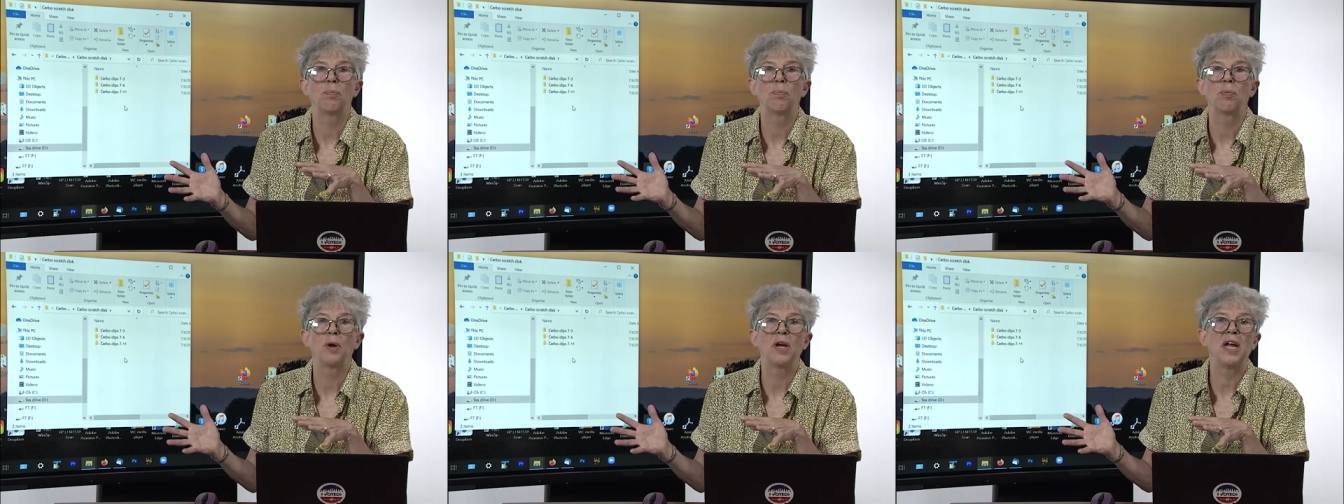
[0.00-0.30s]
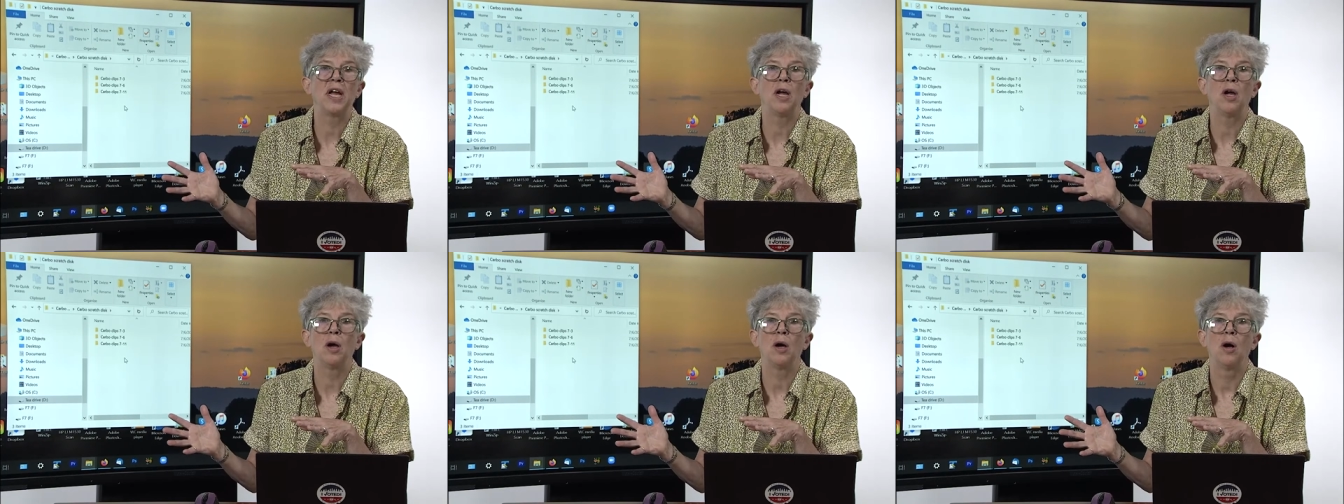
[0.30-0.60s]

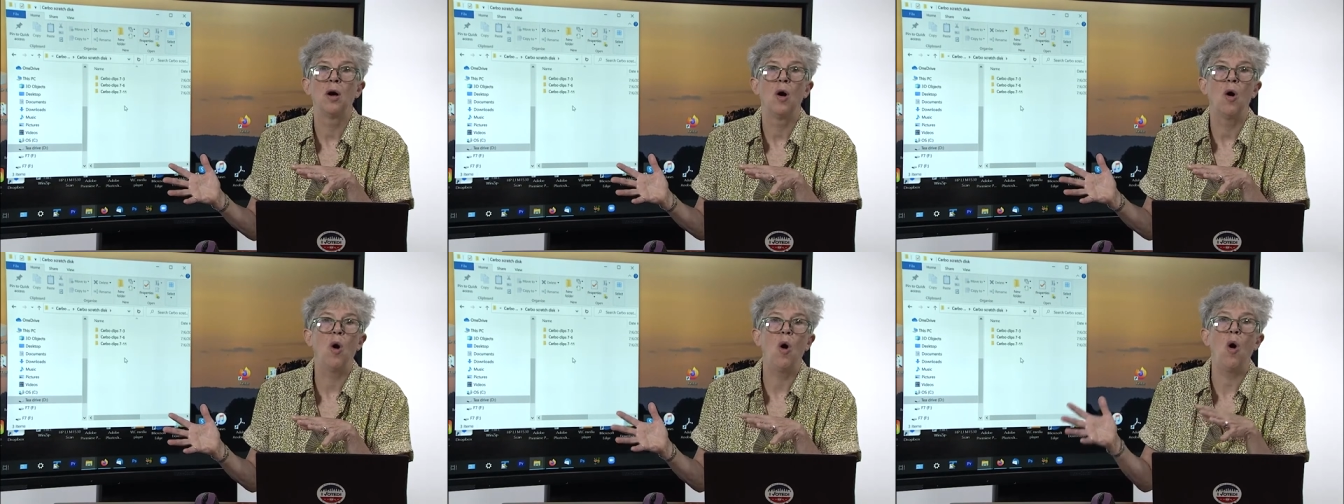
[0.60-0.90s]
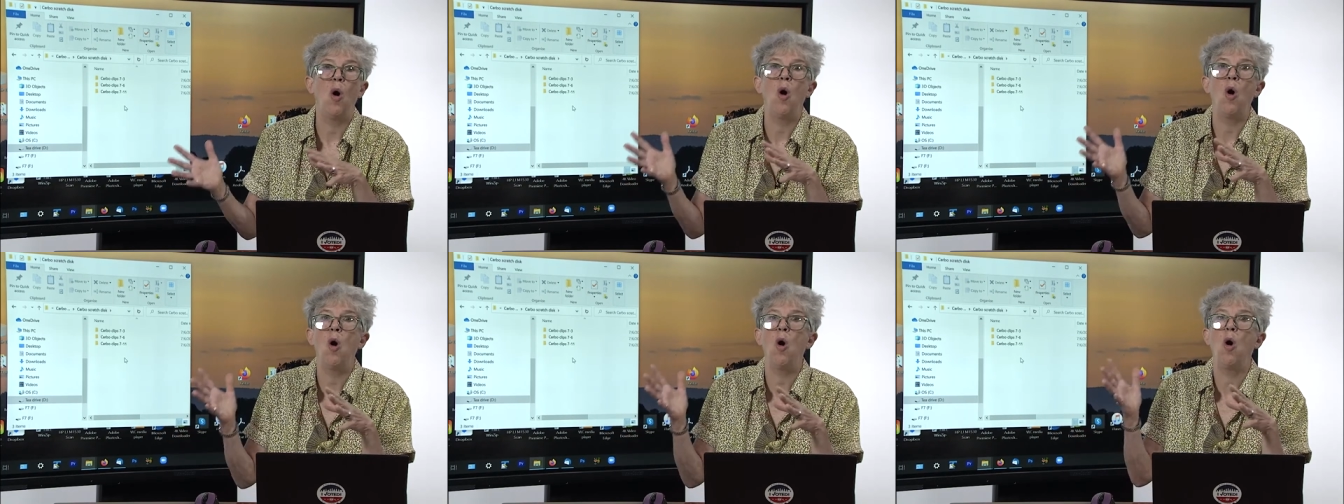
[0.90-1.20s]
bringing
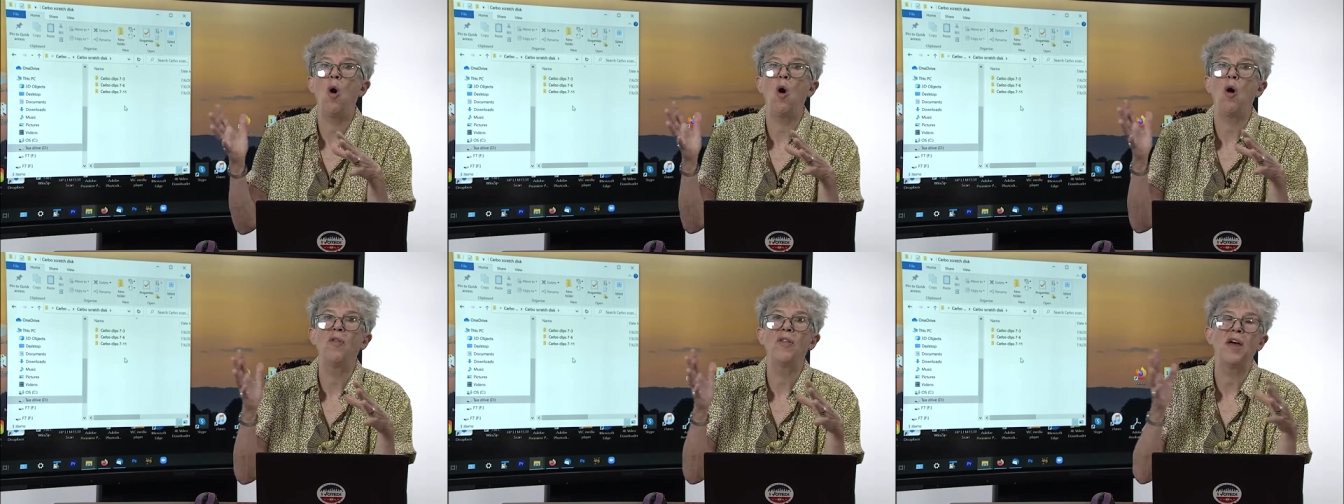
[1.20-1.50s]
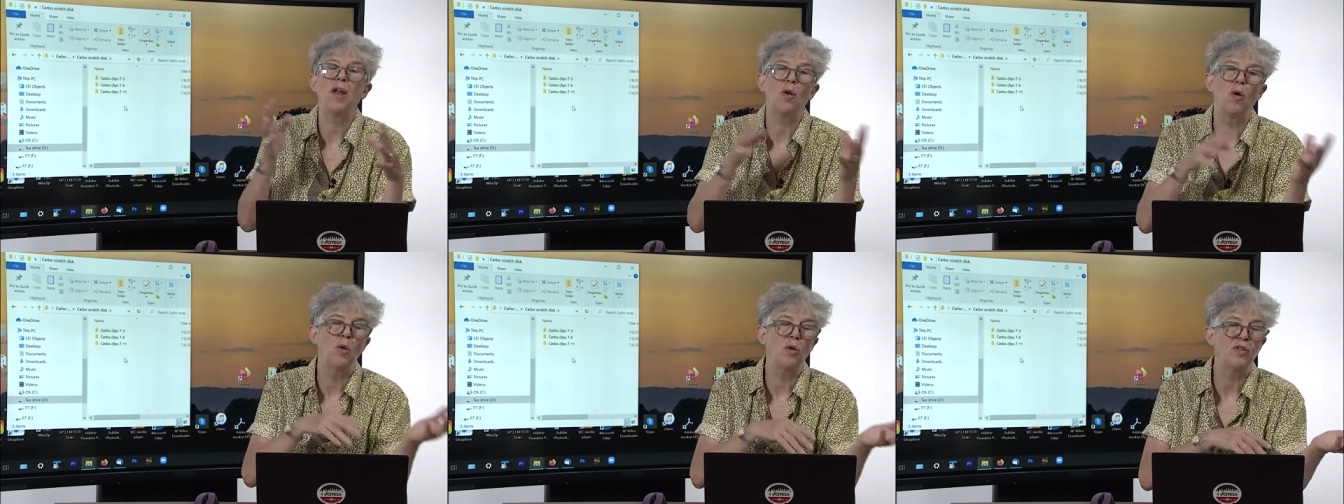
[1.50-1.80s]
all
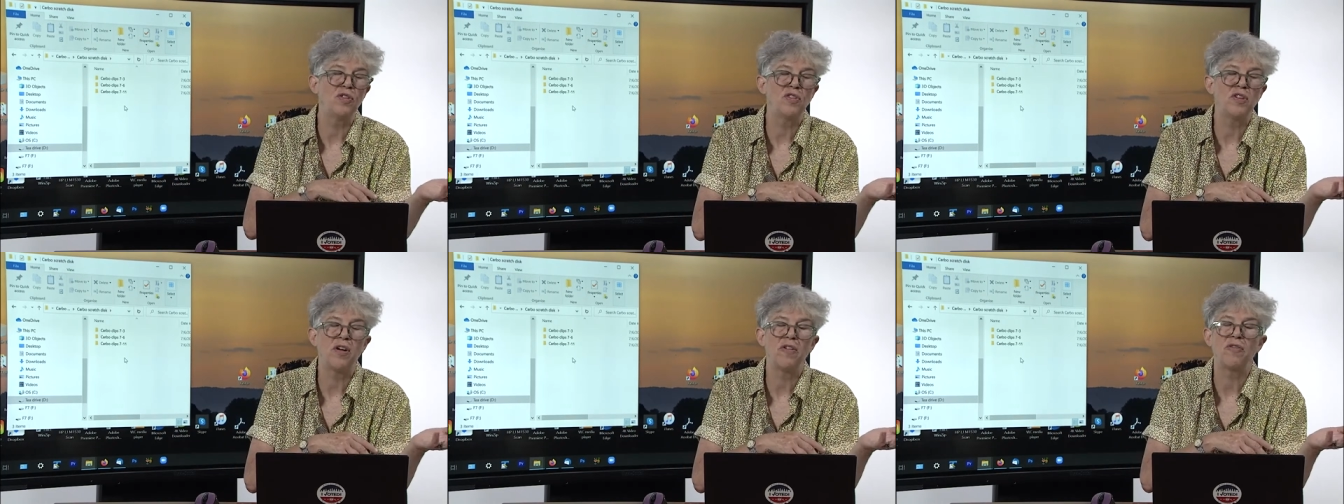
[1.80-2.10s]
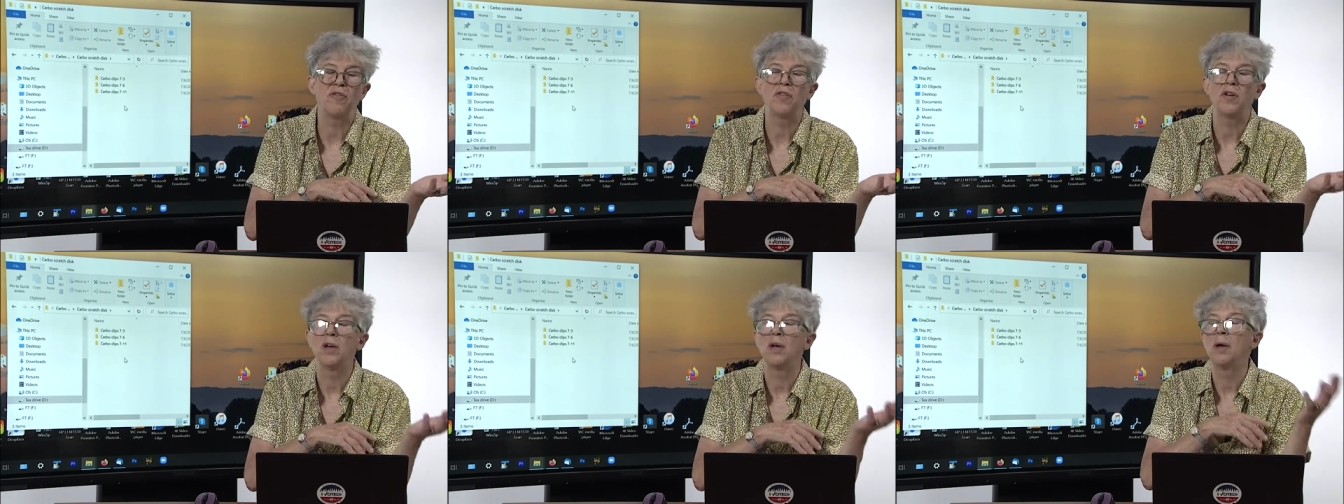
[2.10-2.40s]
that old stuff